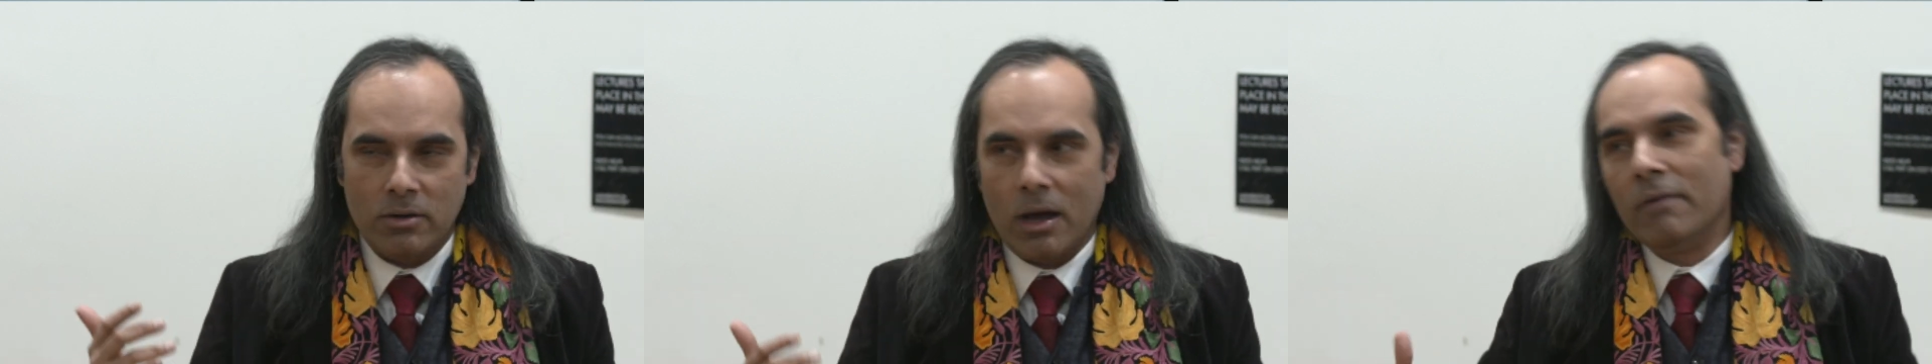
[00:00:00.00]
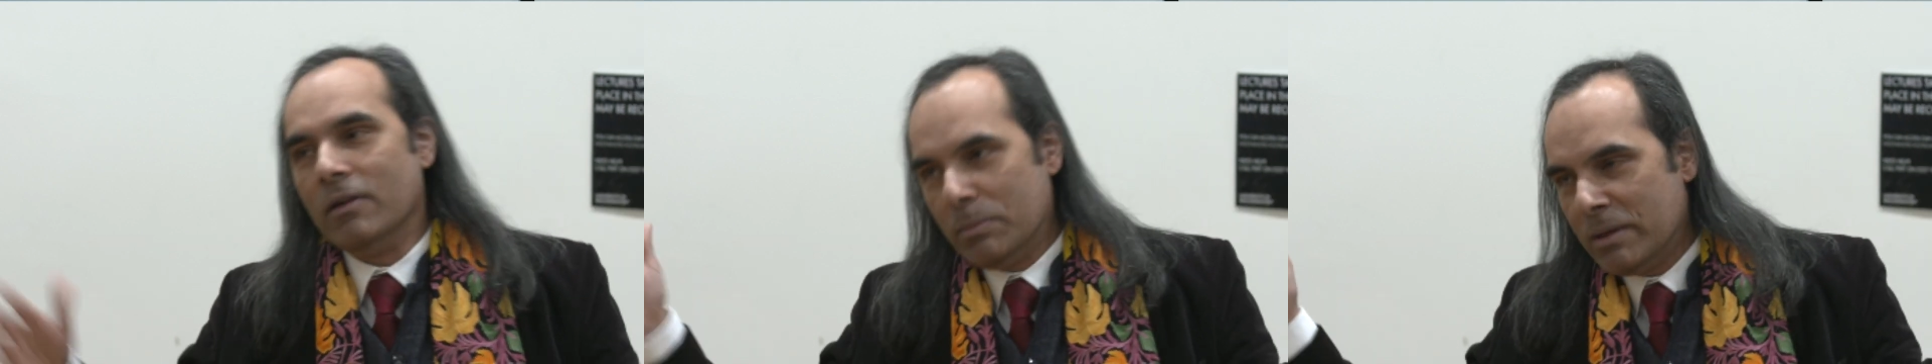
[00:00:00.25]

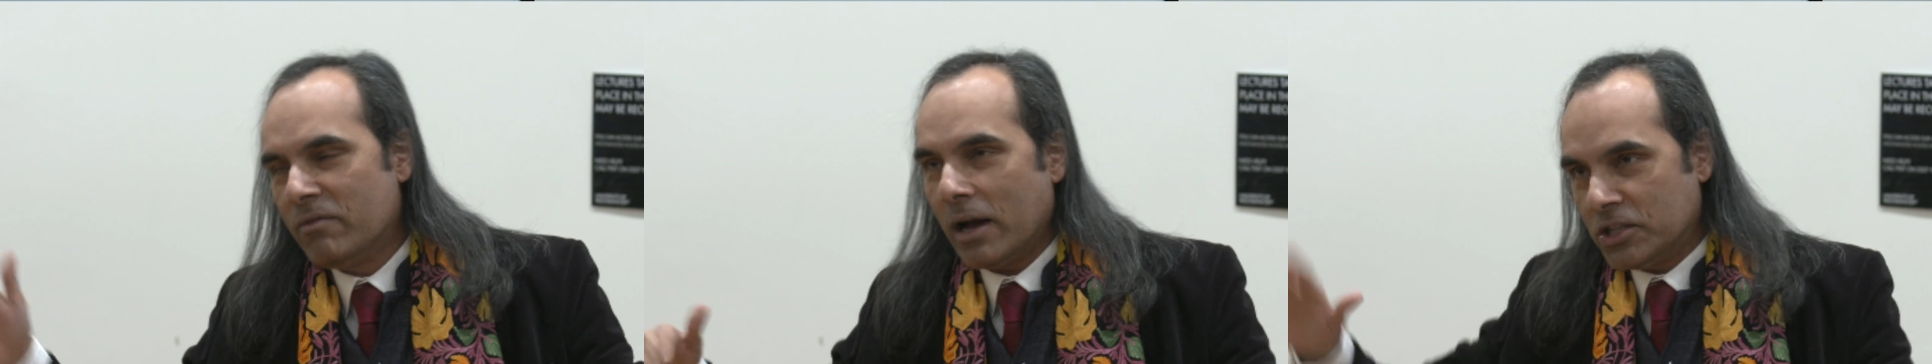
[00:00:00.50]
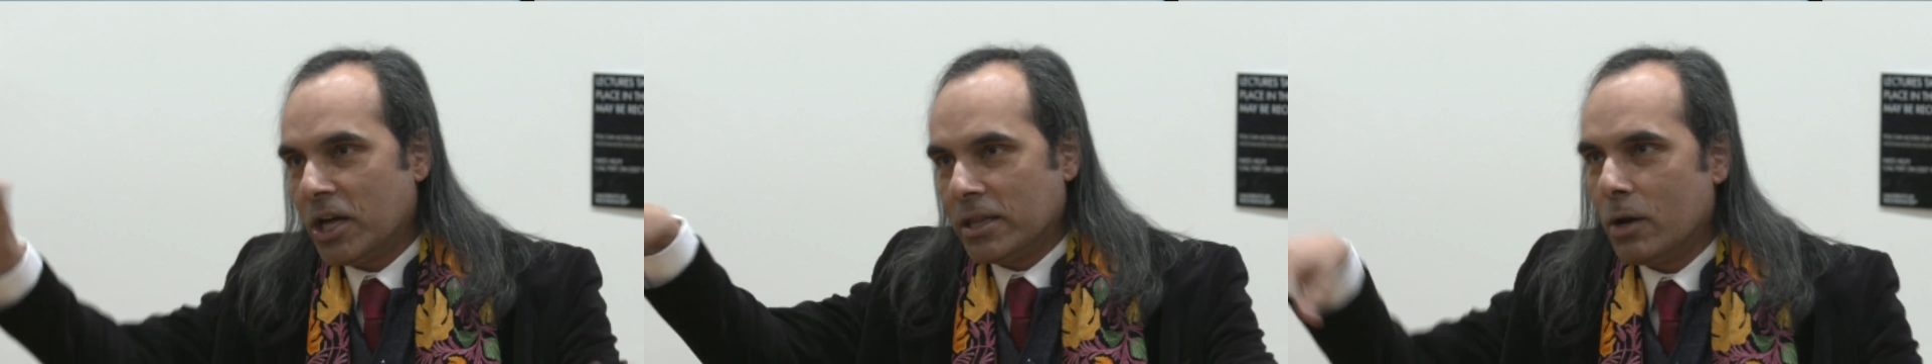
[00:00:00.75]
I will be
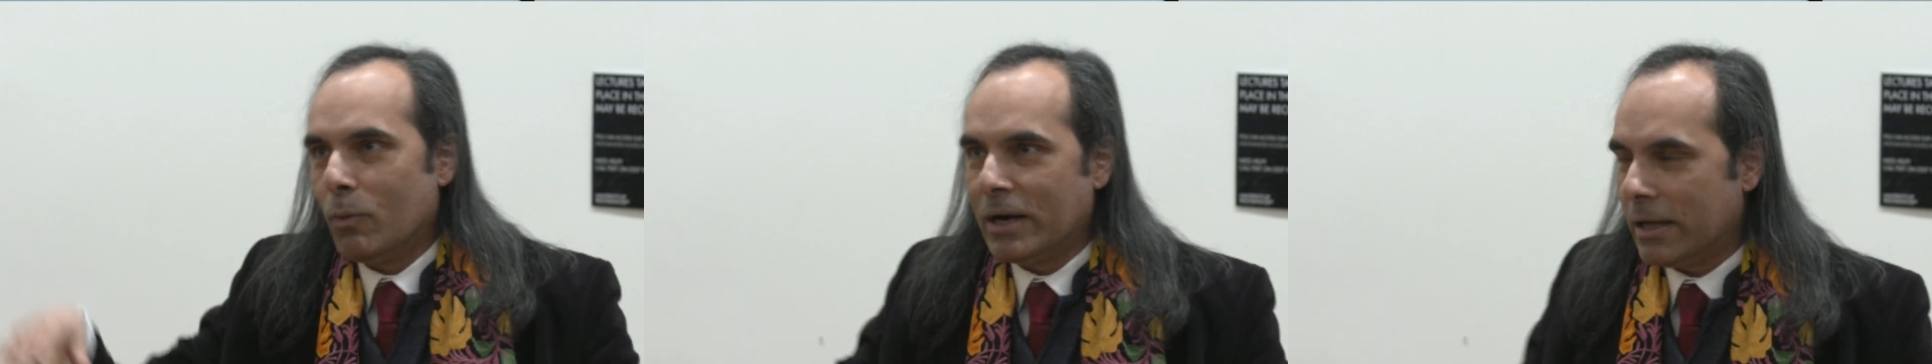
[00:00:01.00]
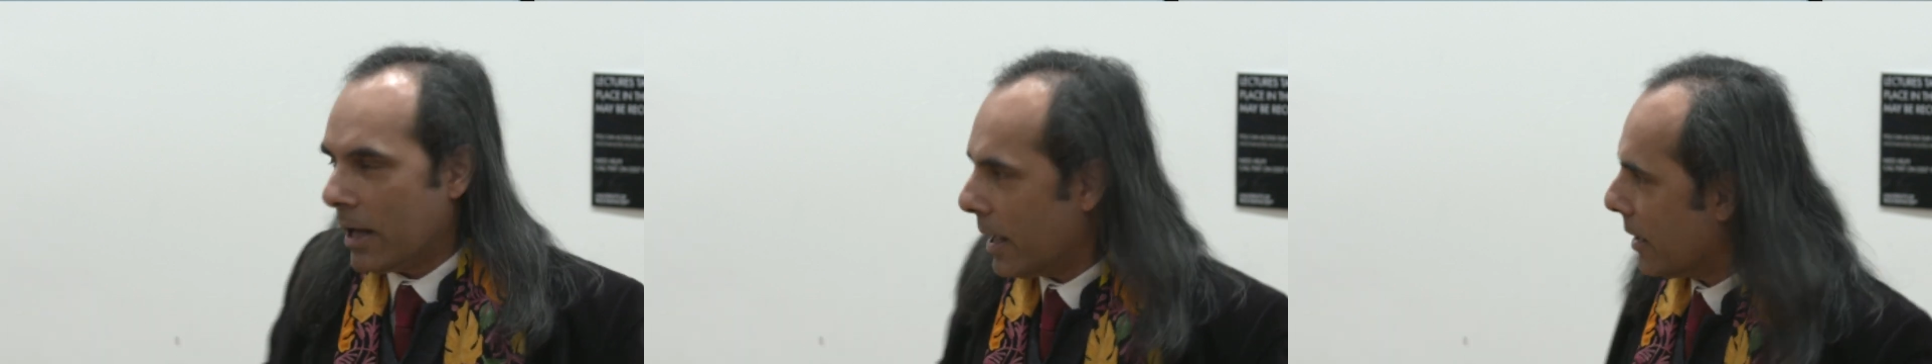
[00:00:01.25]
vice chancellor one
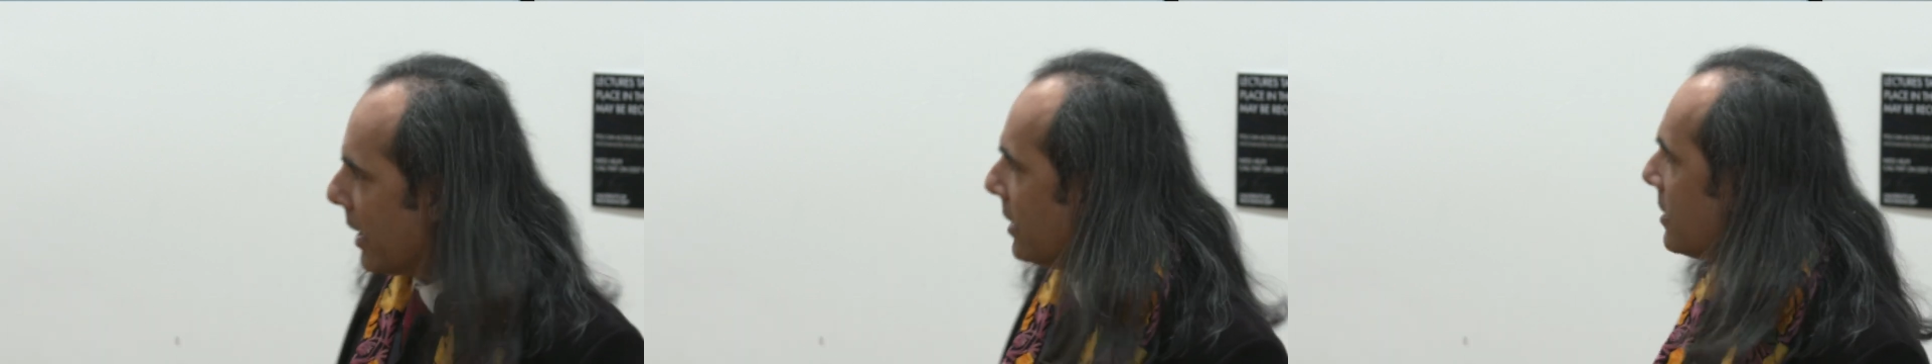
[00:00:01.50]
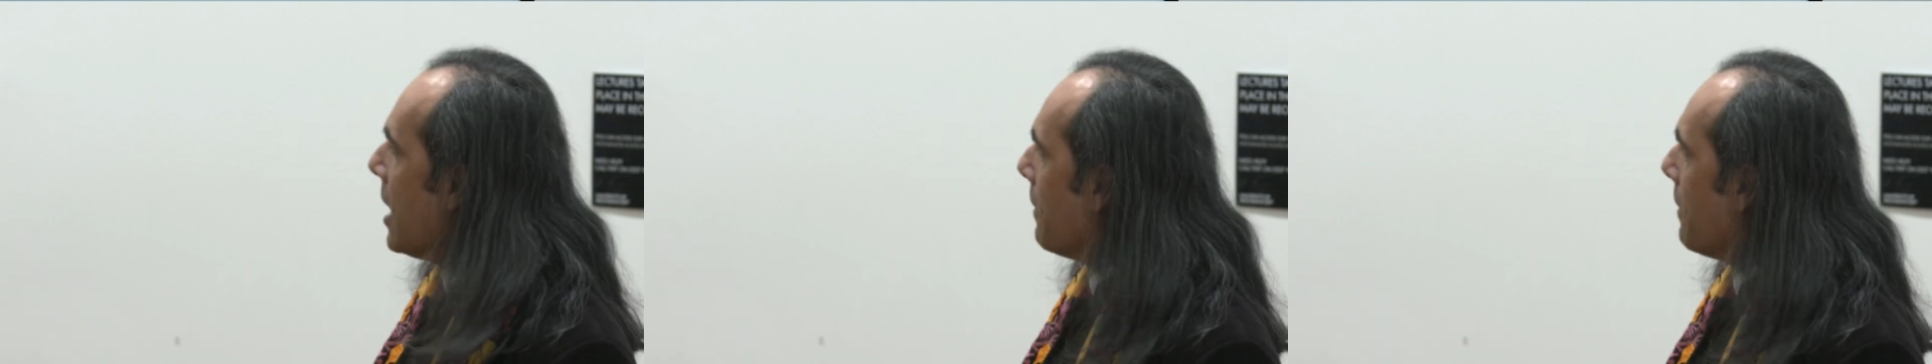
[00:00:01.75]
day, I guess,